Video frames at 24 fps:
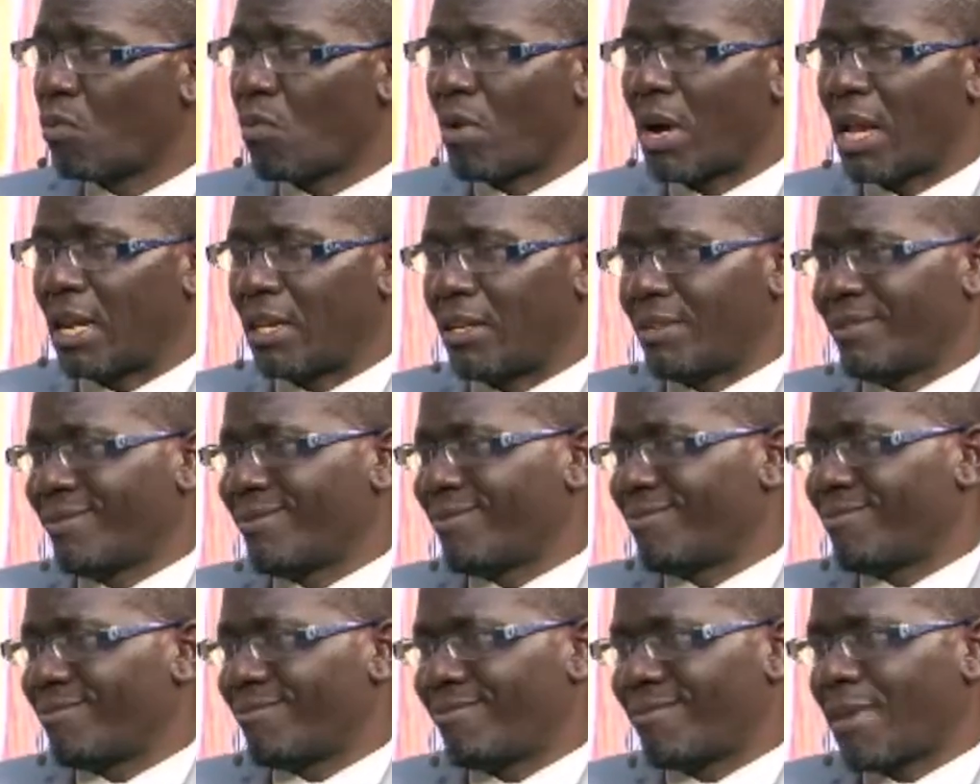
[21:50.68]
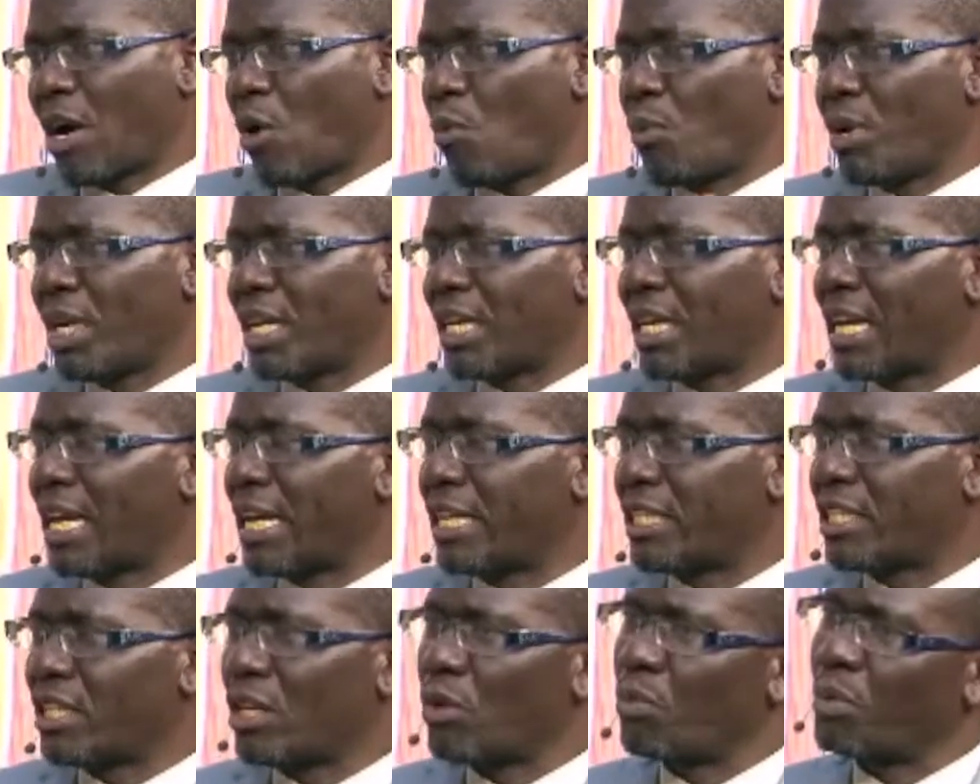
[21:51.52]
Well, a week
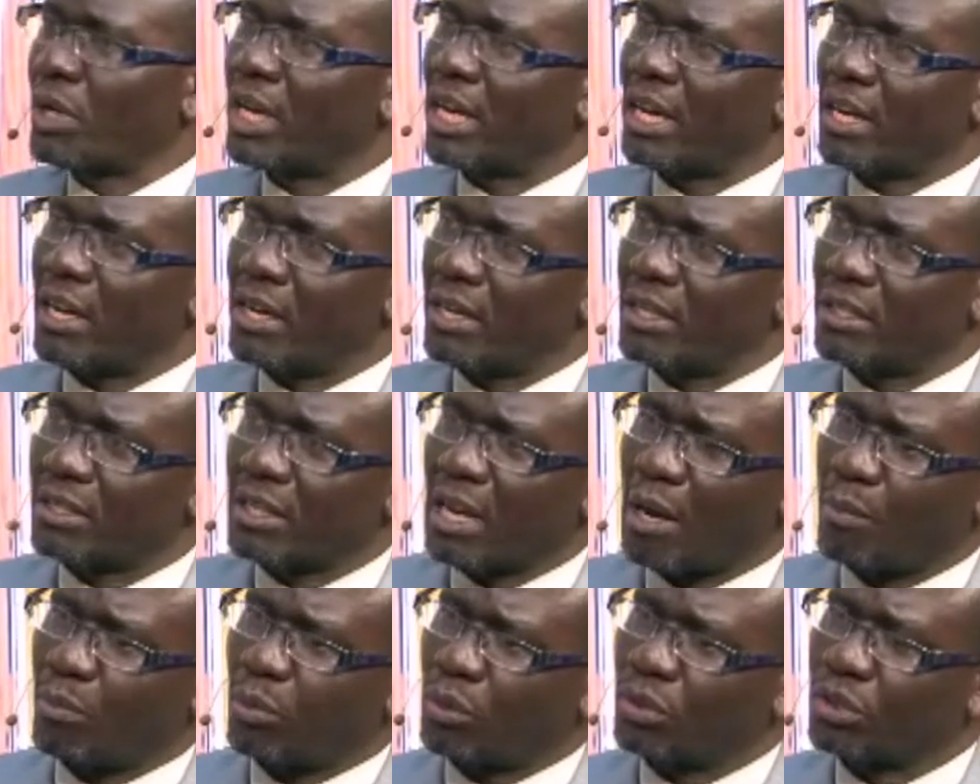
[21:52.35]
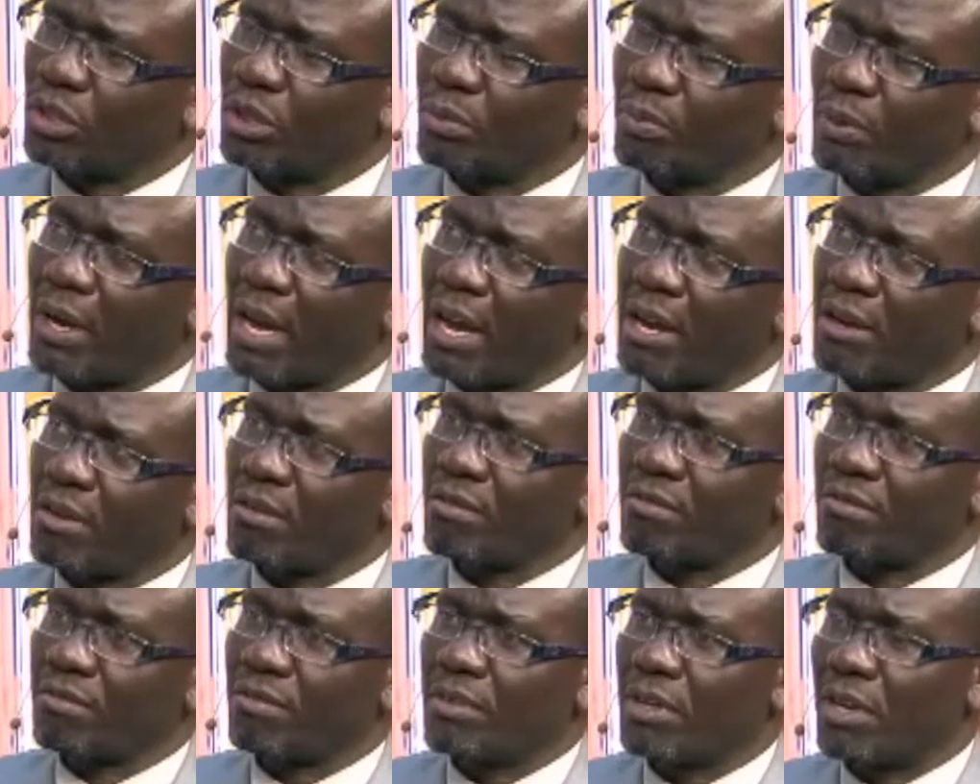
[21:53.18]
later, we had a discipleship kind
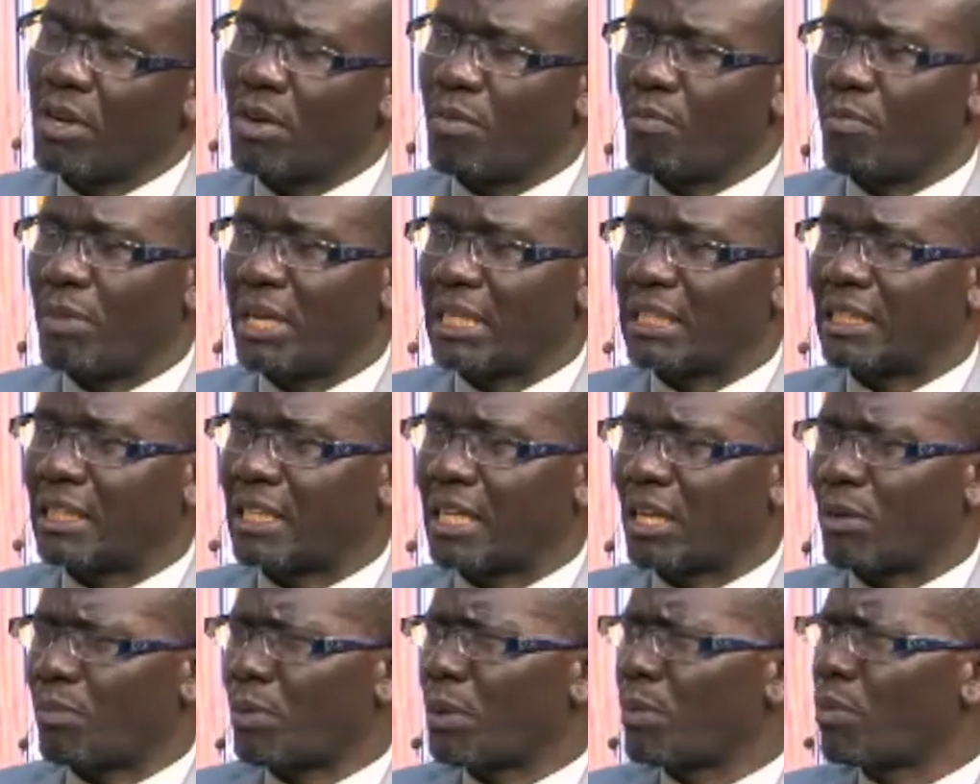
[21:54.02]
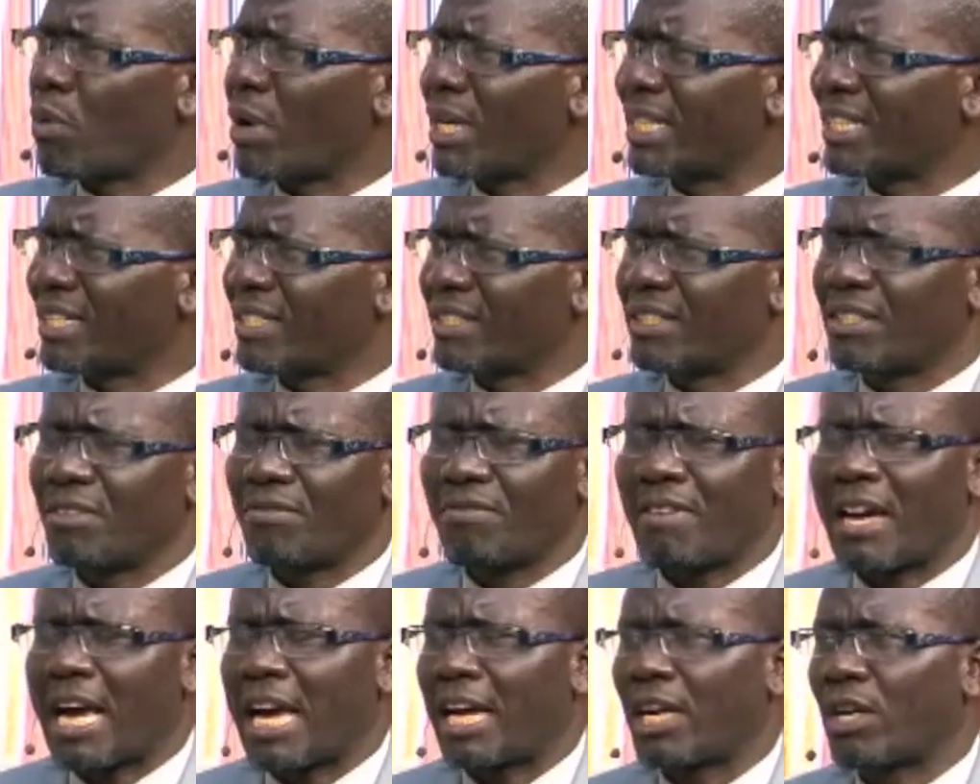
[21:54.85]
of meeting, and people were
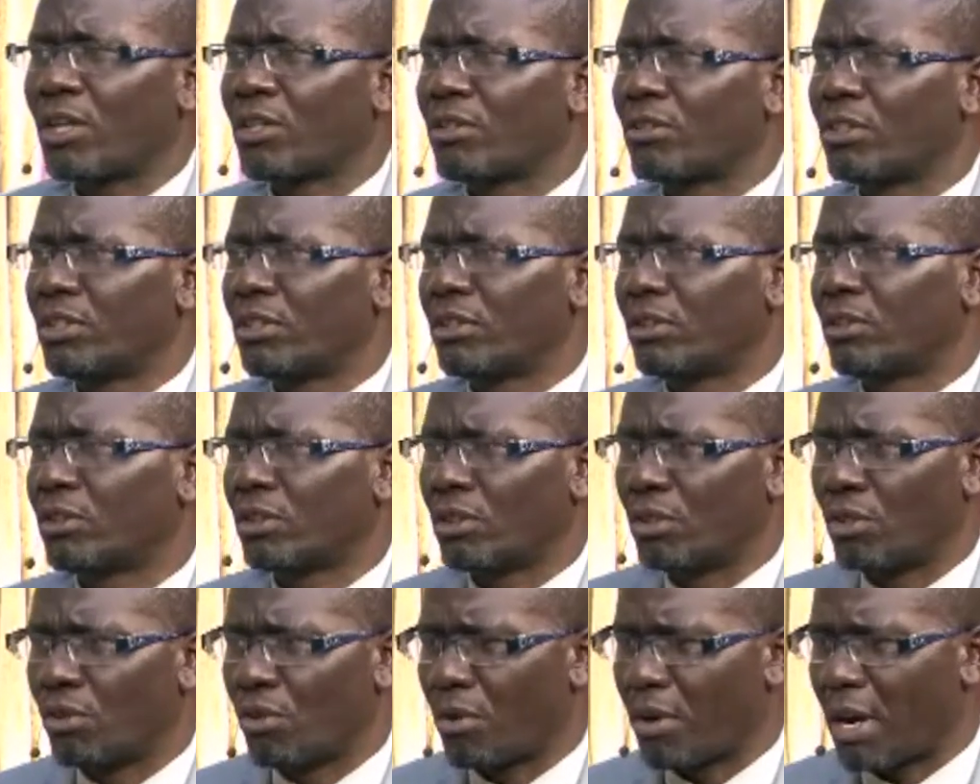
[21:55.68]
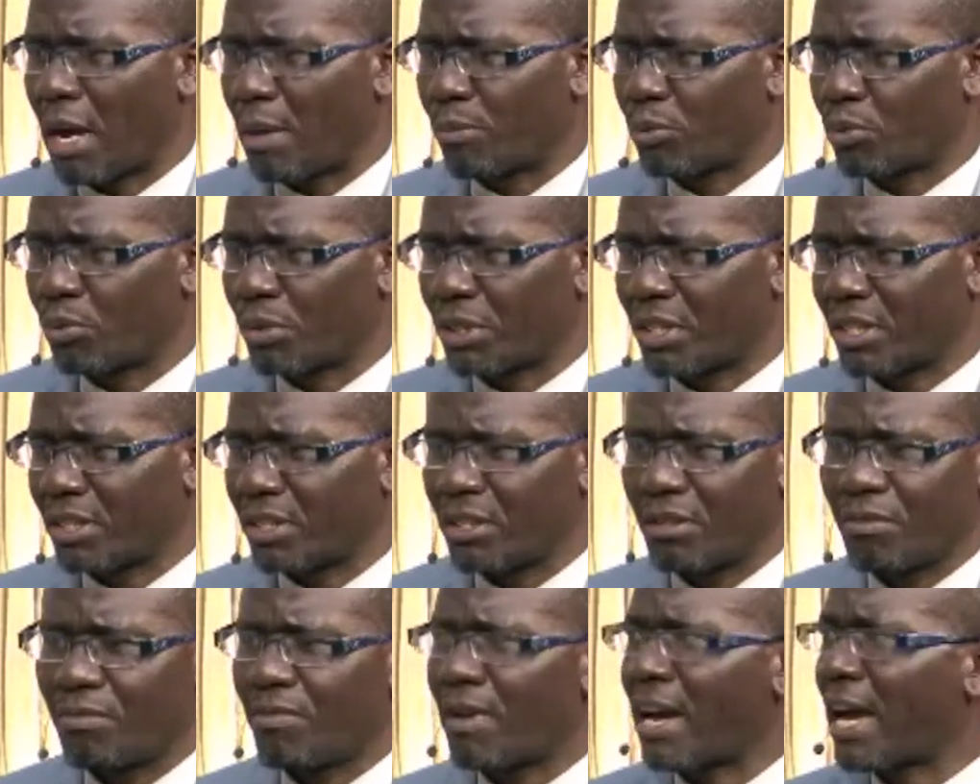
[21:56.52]
testifying, grown-ups were
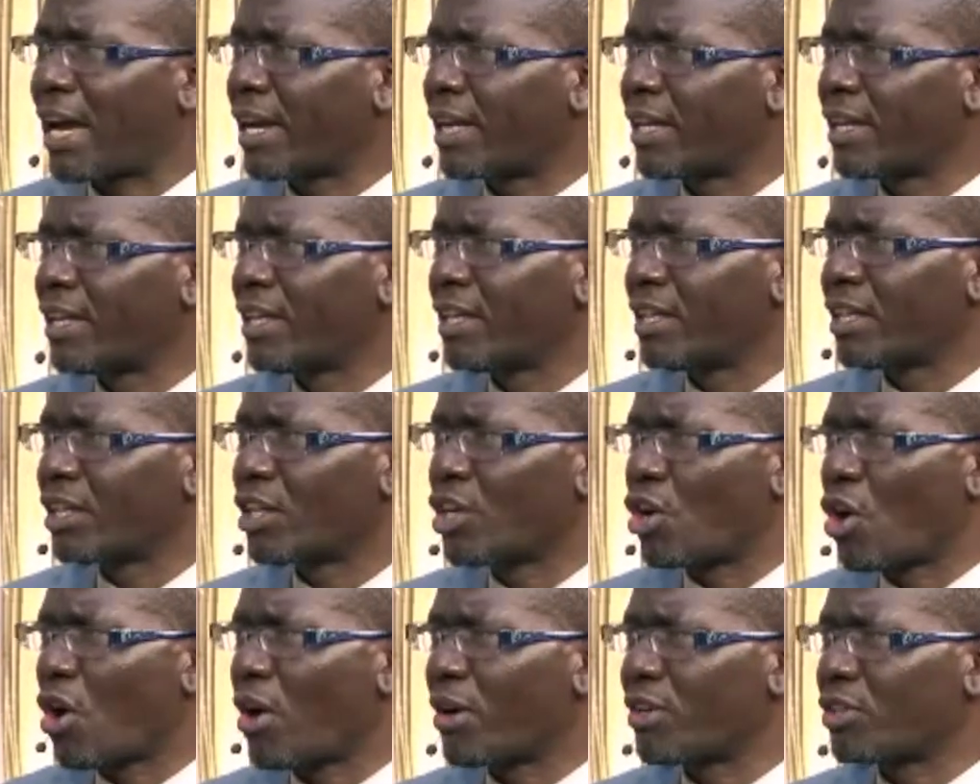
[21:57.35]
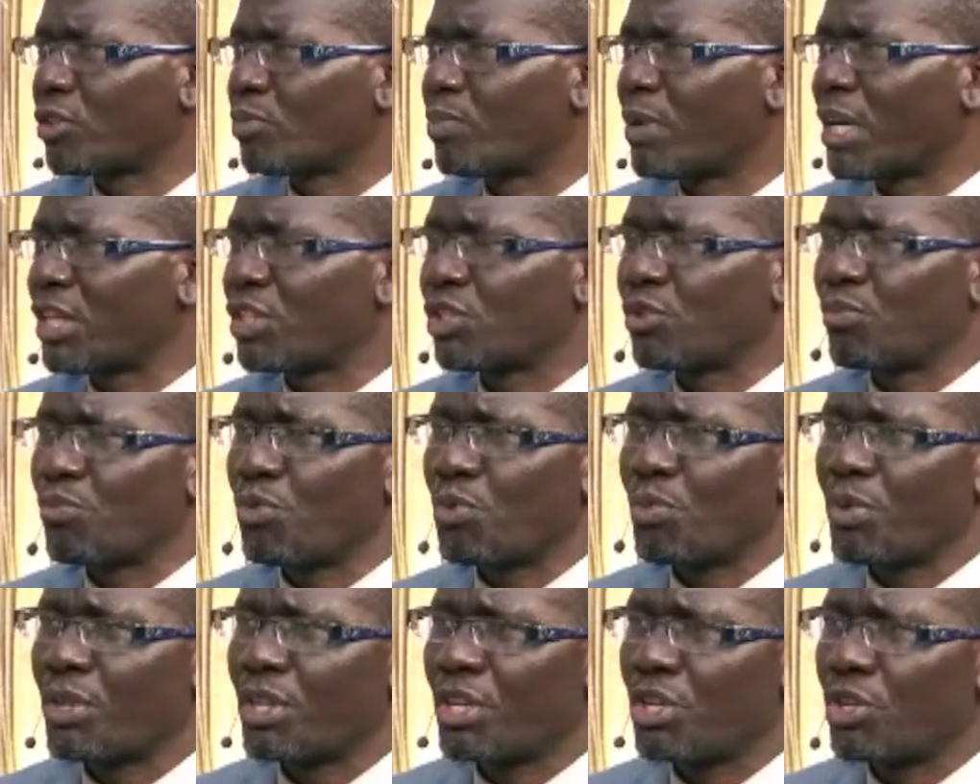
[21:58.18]
testifying, God has blessed me
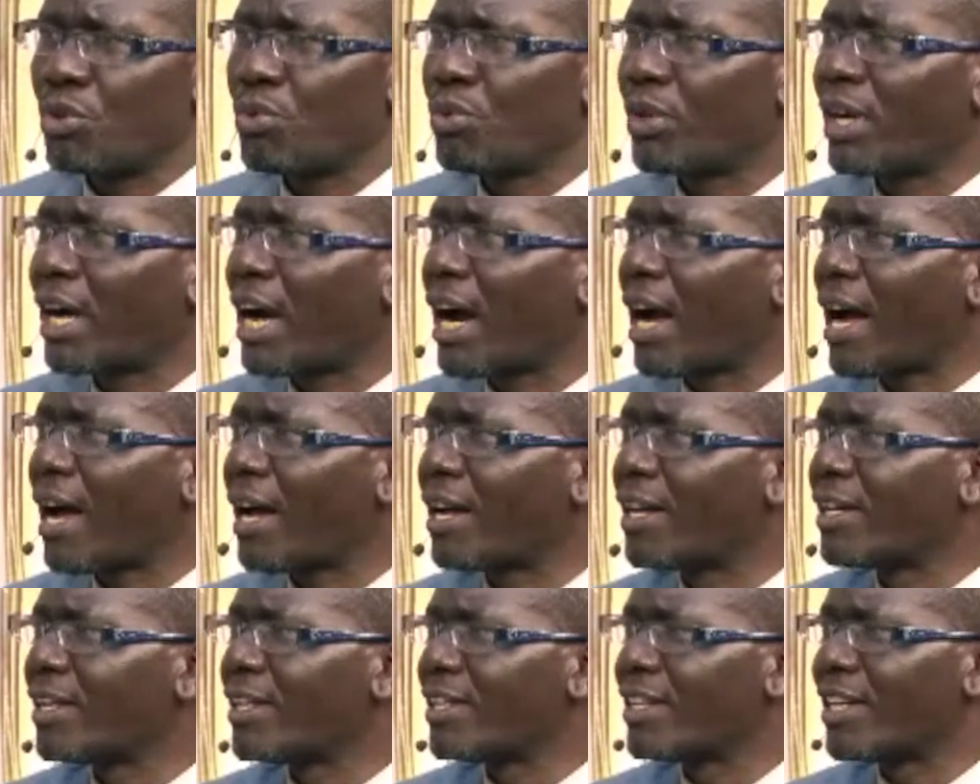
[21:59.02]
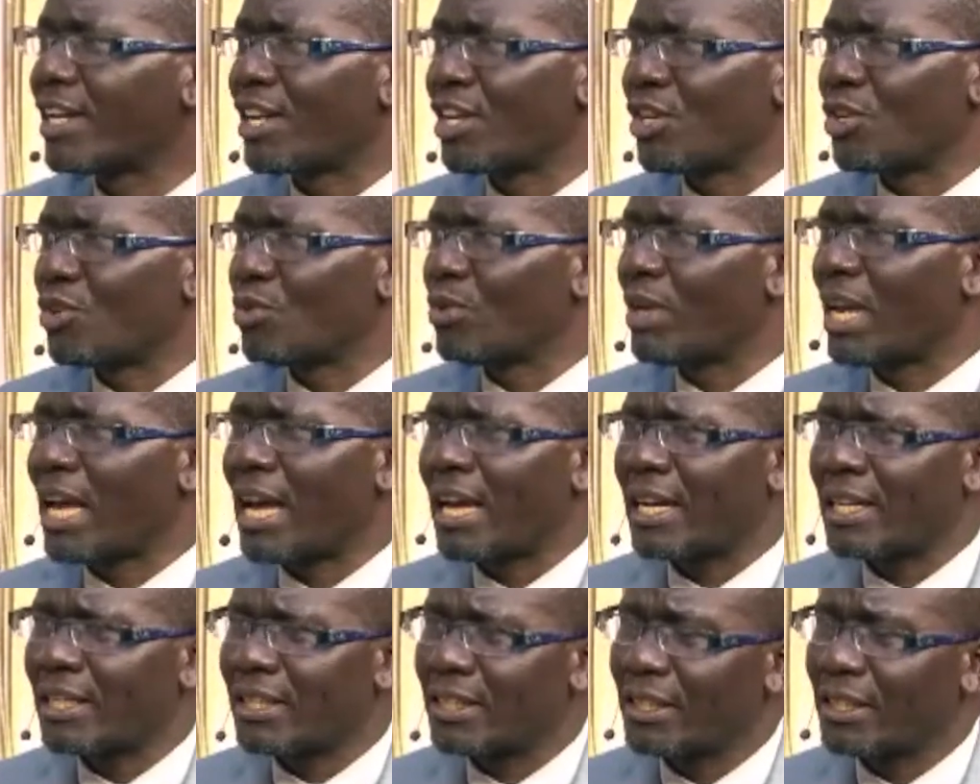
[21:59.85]
with a new car, a new land.